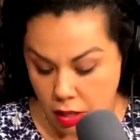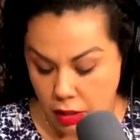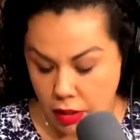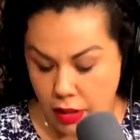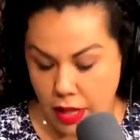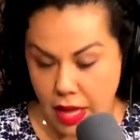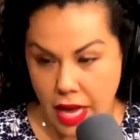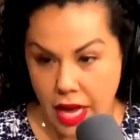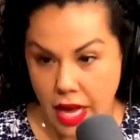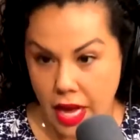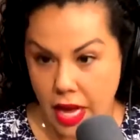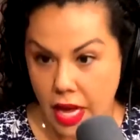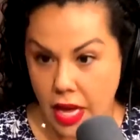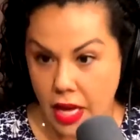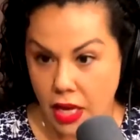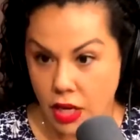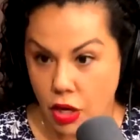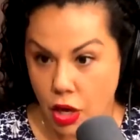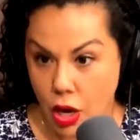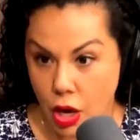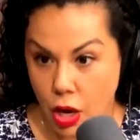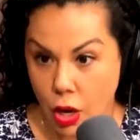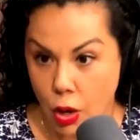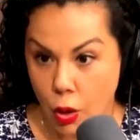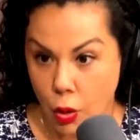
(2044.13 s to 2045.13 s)
They
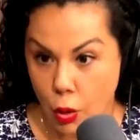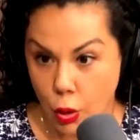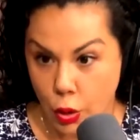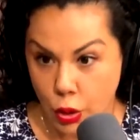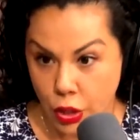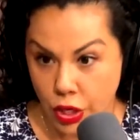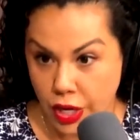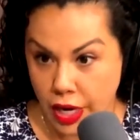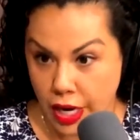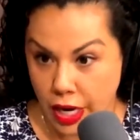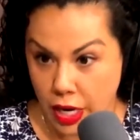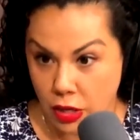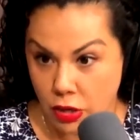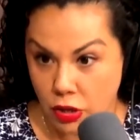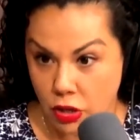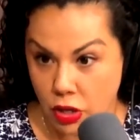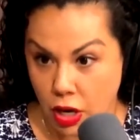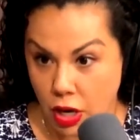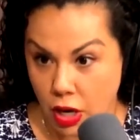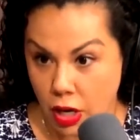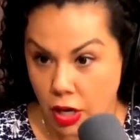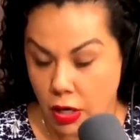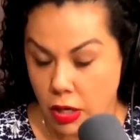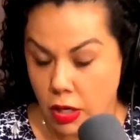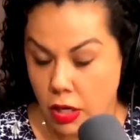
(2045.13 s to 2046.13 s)
know who your heirs
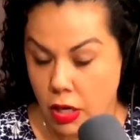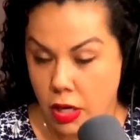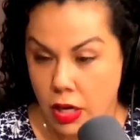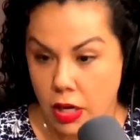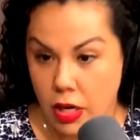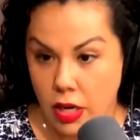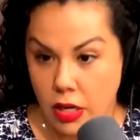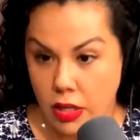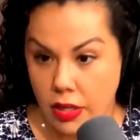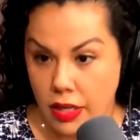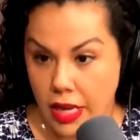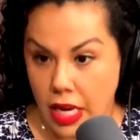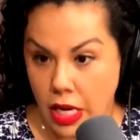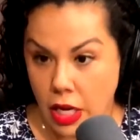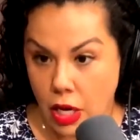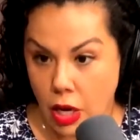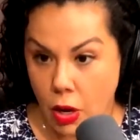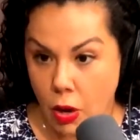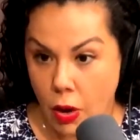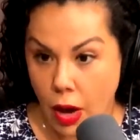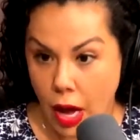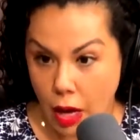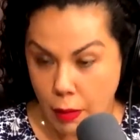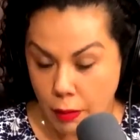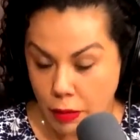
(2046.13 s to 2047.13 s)
are. They
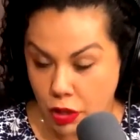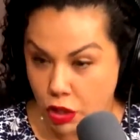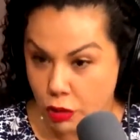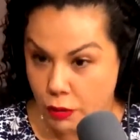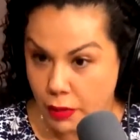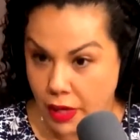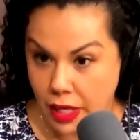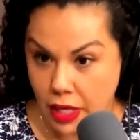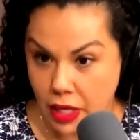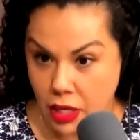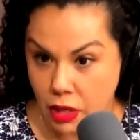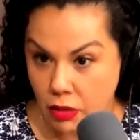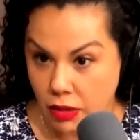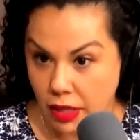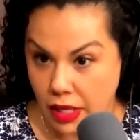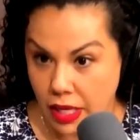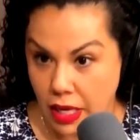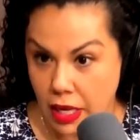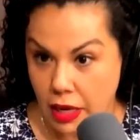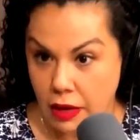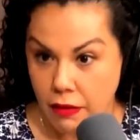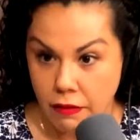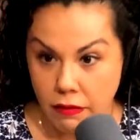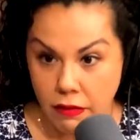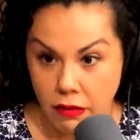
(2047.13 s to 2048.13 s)
know how much money you
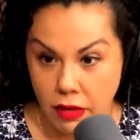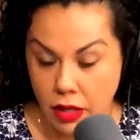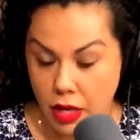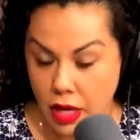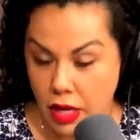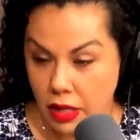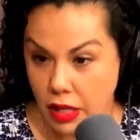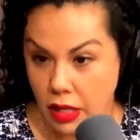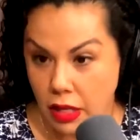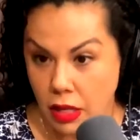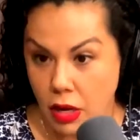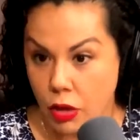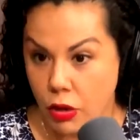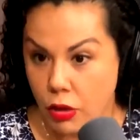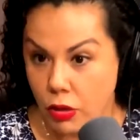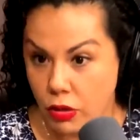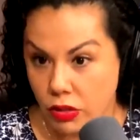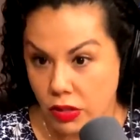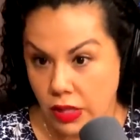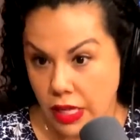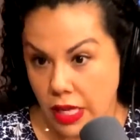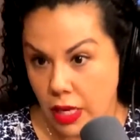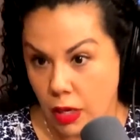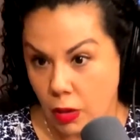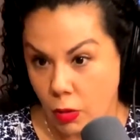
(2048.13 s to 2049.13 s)
leave, and they know
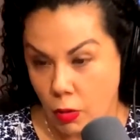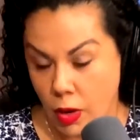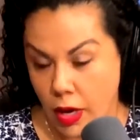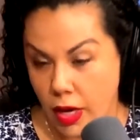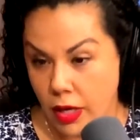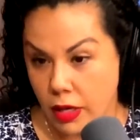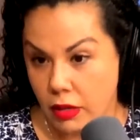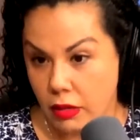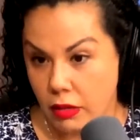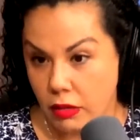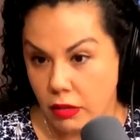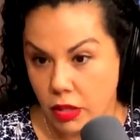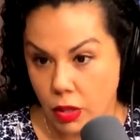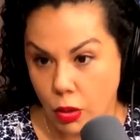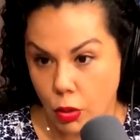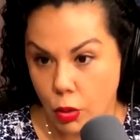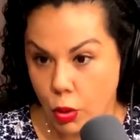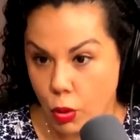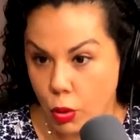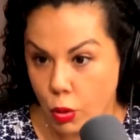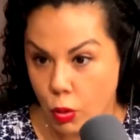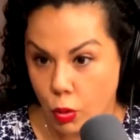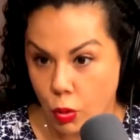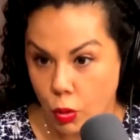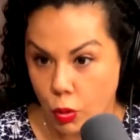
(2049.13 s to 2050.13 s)
who's getting what. So if
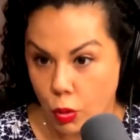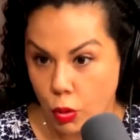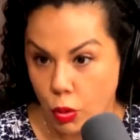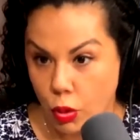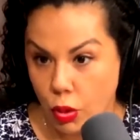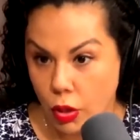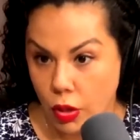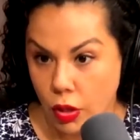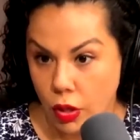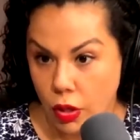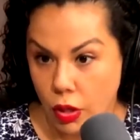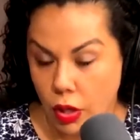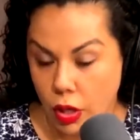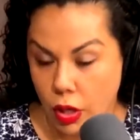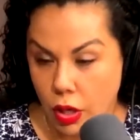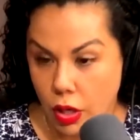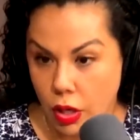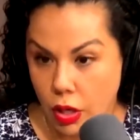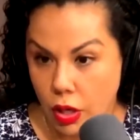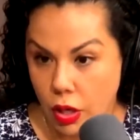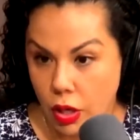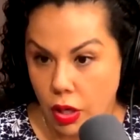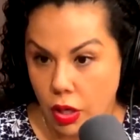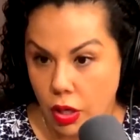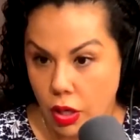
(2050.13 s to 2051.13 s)
you don't have it in a
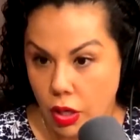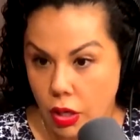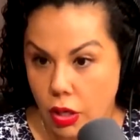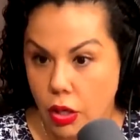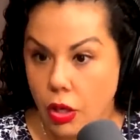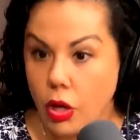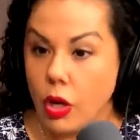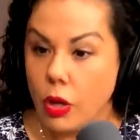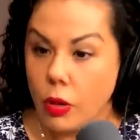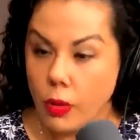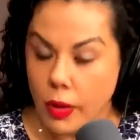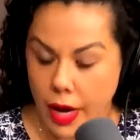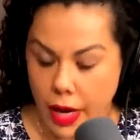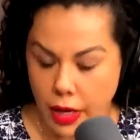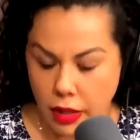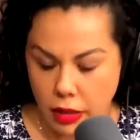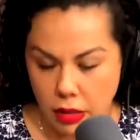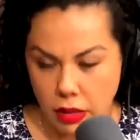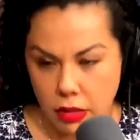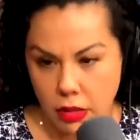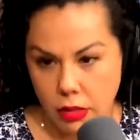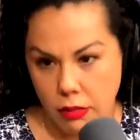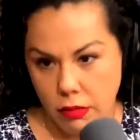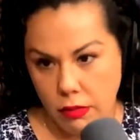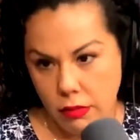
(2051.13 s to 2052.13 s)
trust.
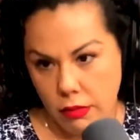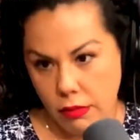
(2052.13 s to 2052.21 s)
Correct.